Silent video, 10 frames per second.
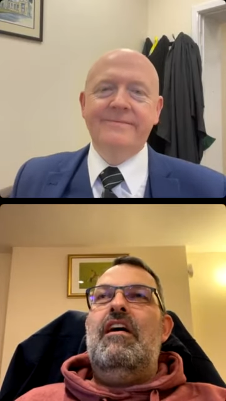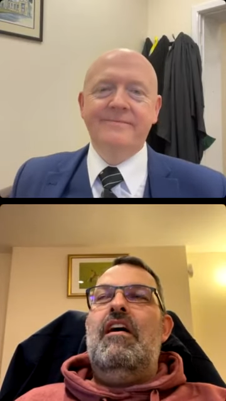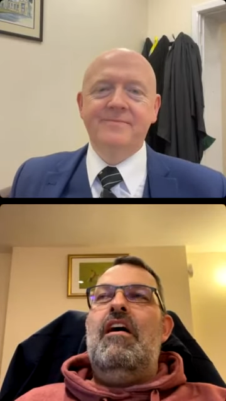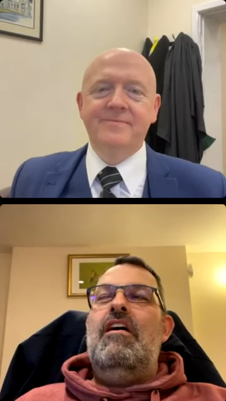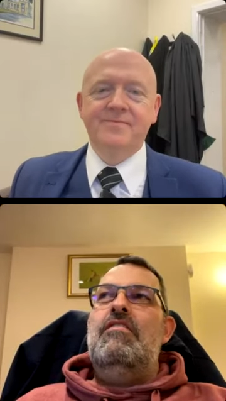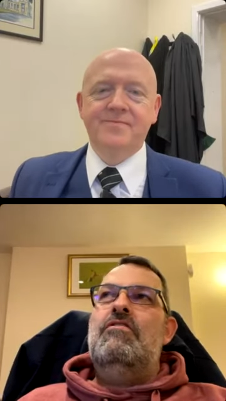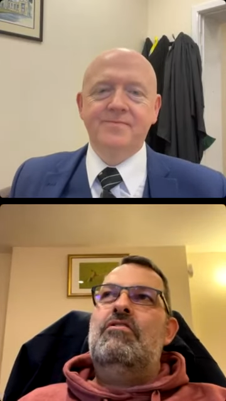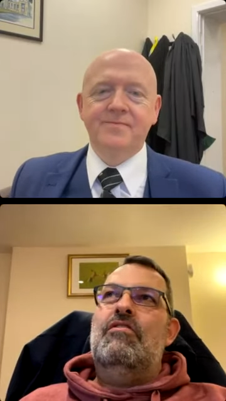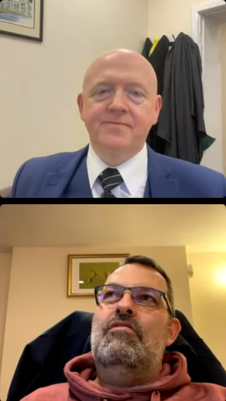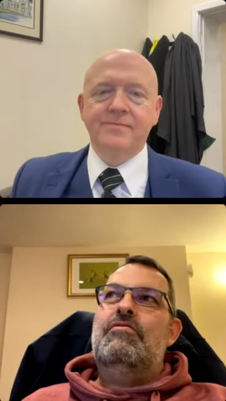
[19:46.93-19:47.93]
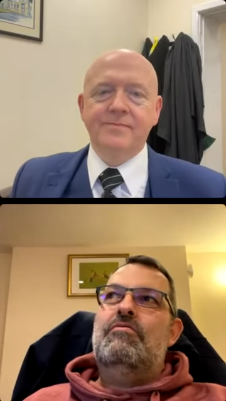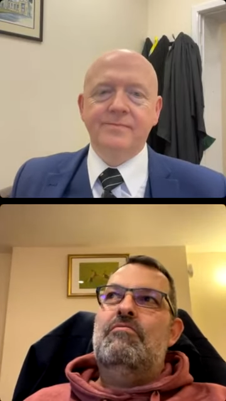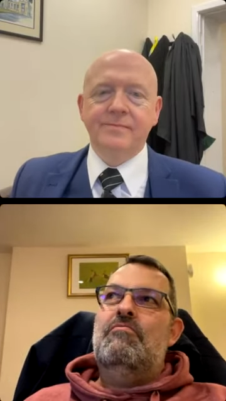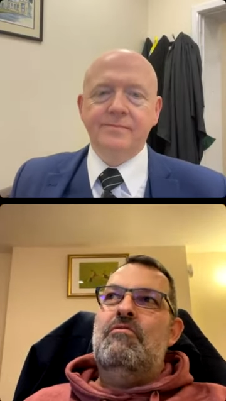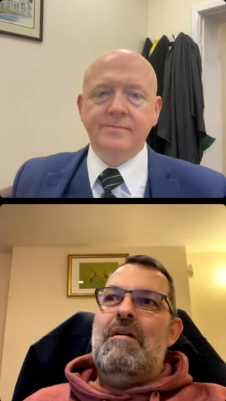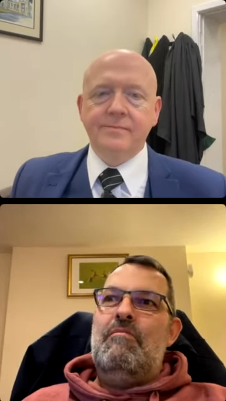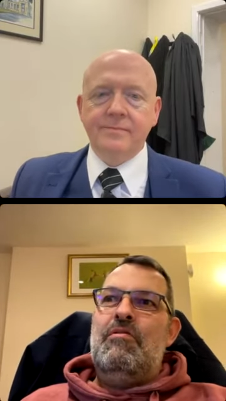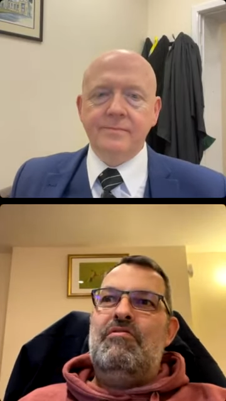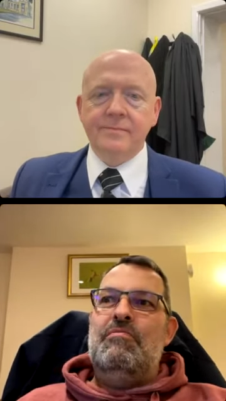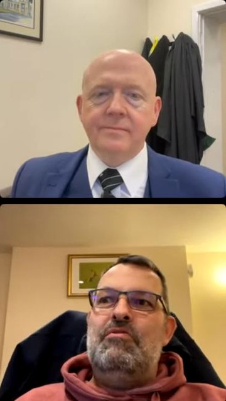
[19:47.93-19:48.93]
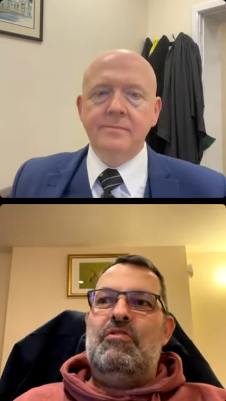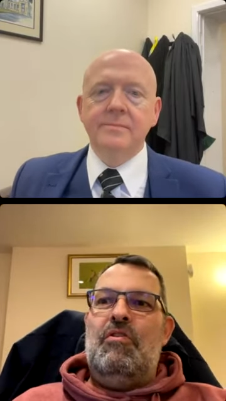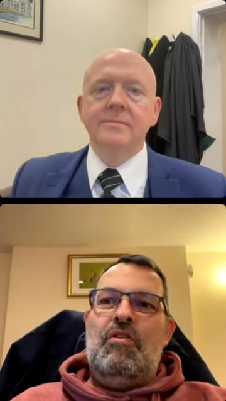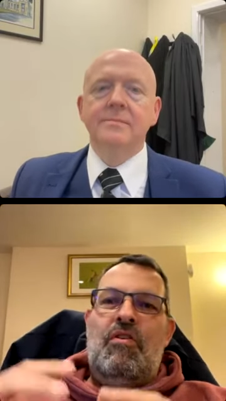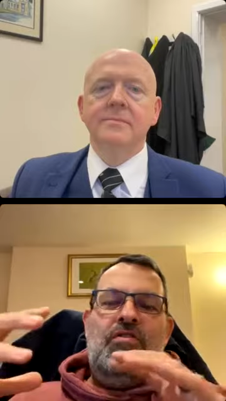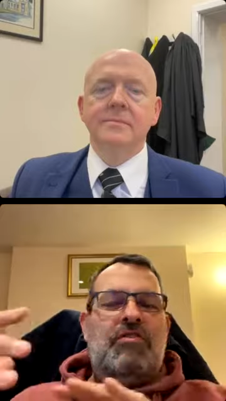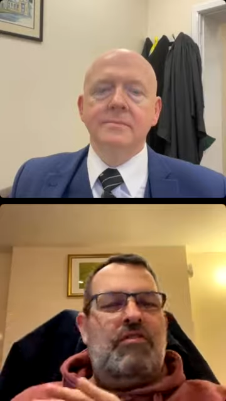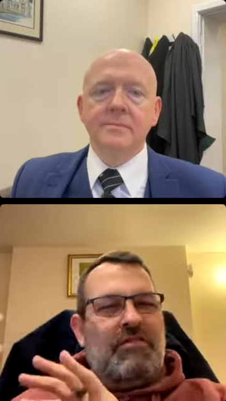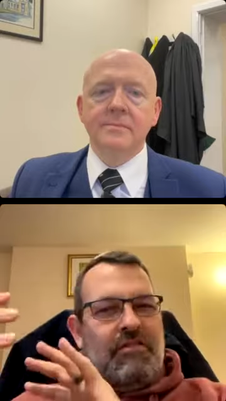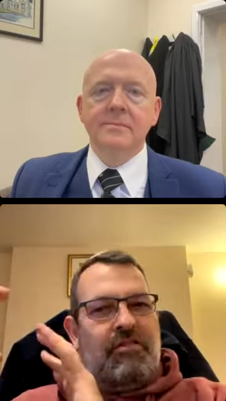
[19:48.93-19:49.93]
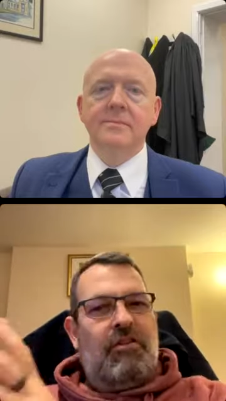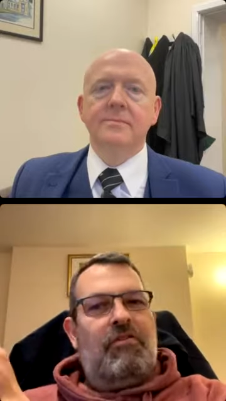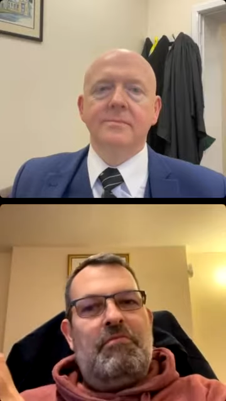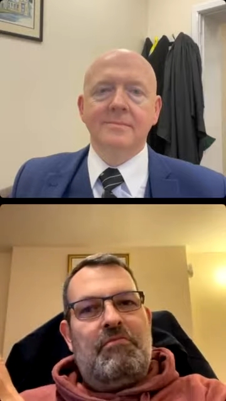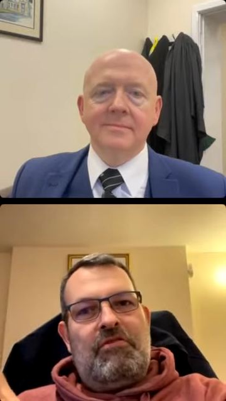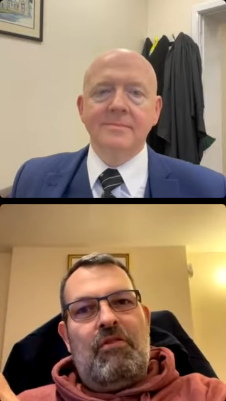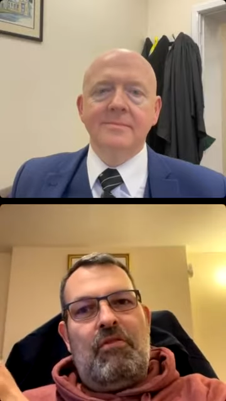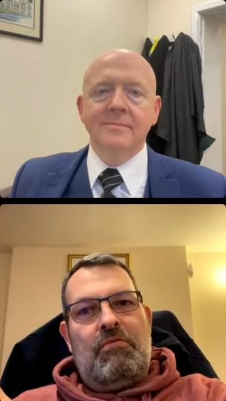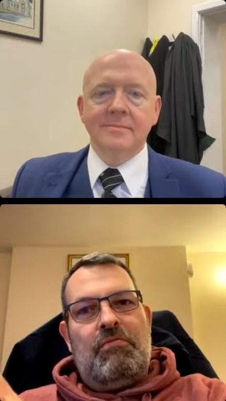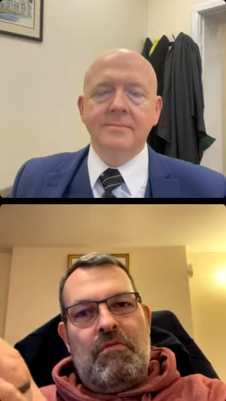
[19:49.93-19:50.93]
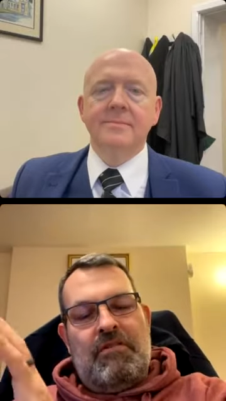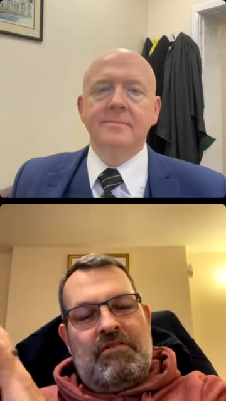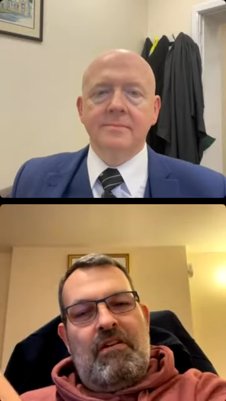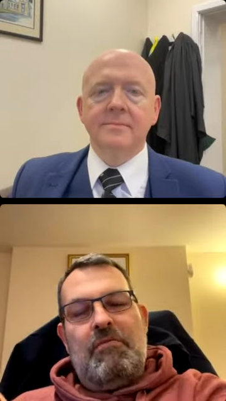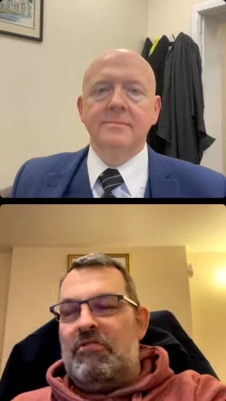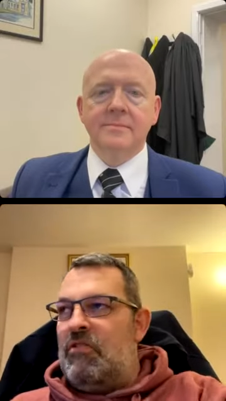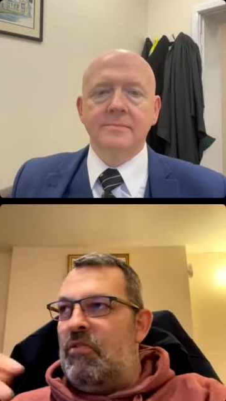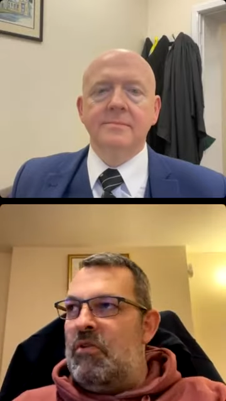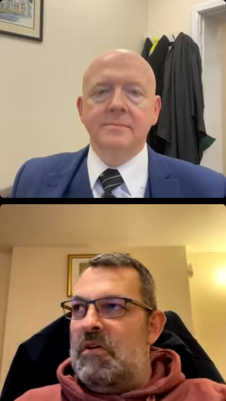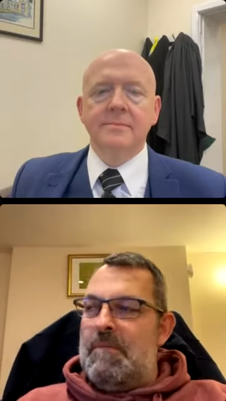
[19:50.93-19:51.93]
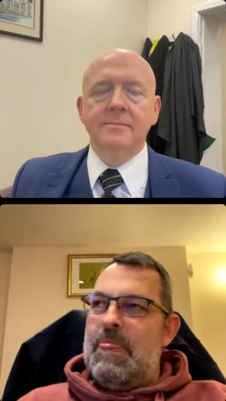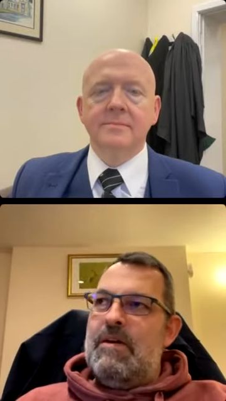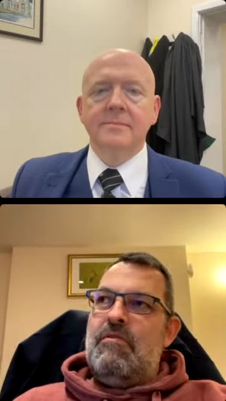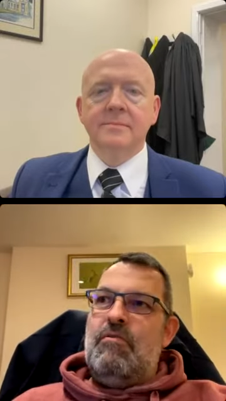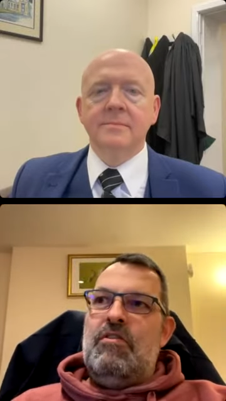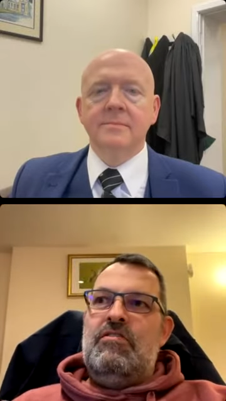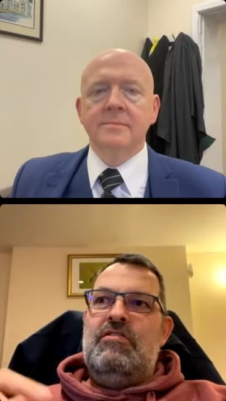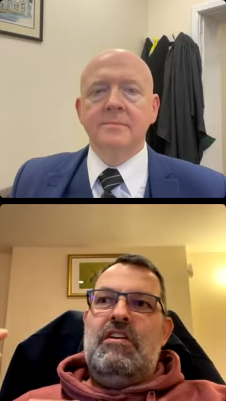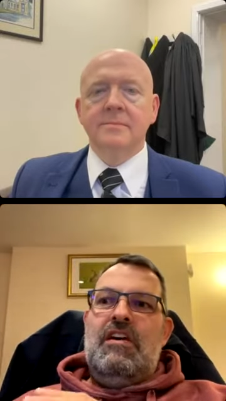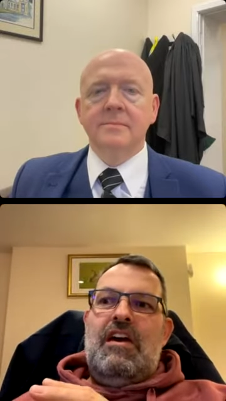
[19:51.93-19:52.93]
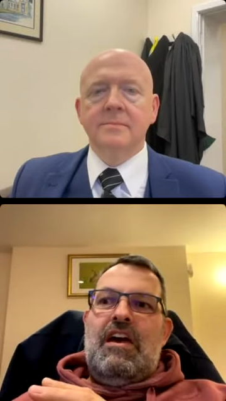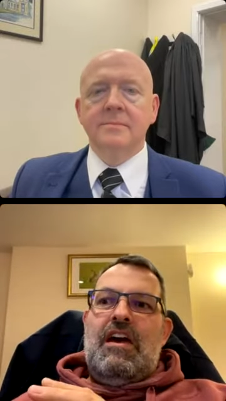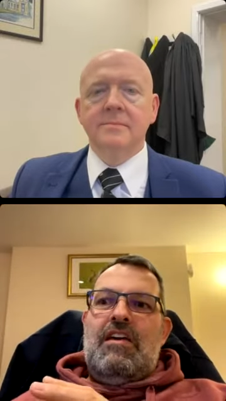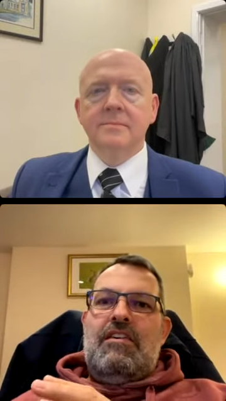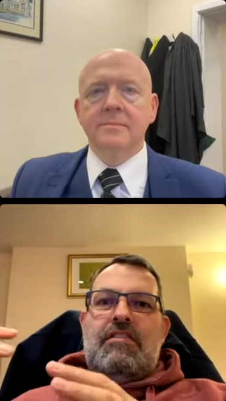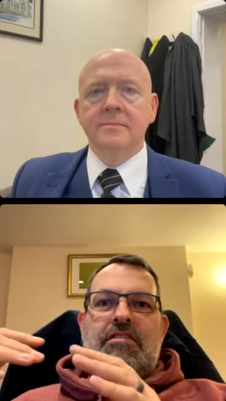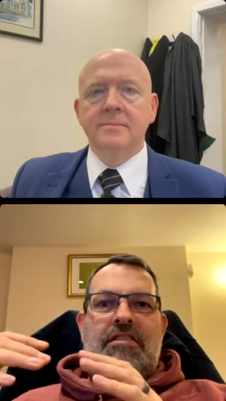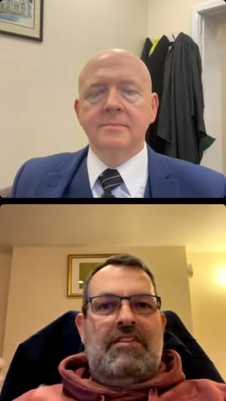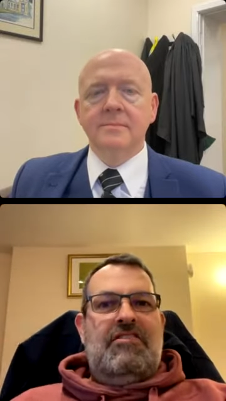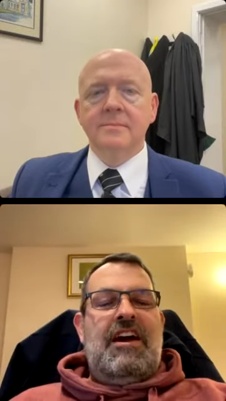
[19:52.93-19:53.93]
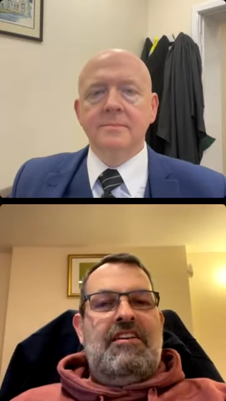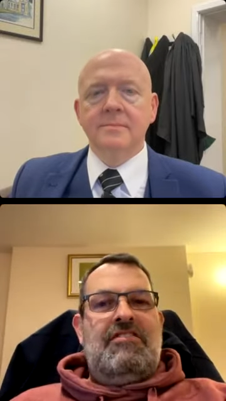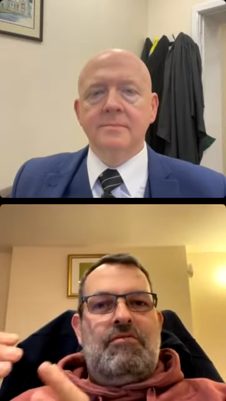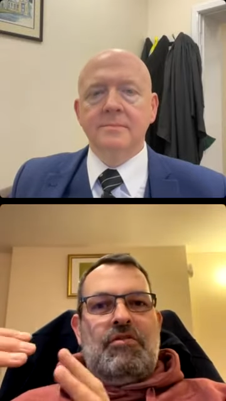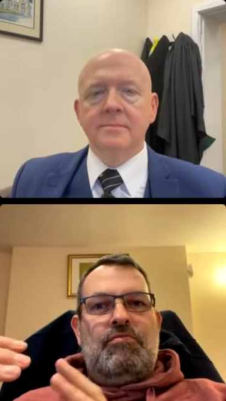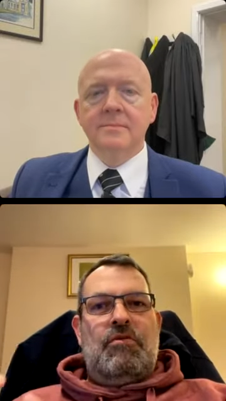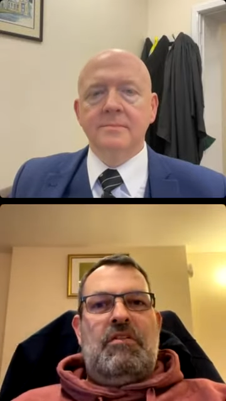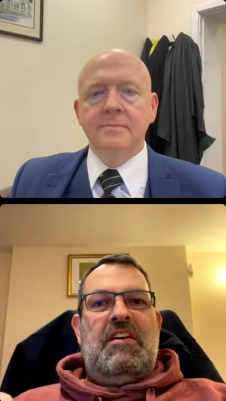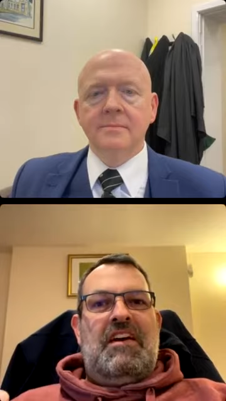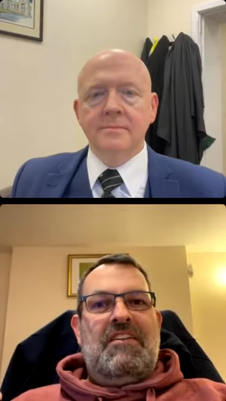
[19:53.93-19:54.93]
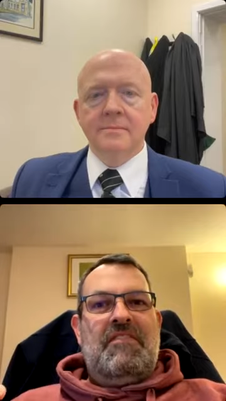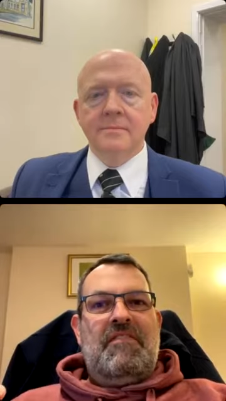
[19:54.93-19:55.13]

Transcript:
Speaker 1: I sort of remember from school or sort of took from school, my time at school, was the education was one thing.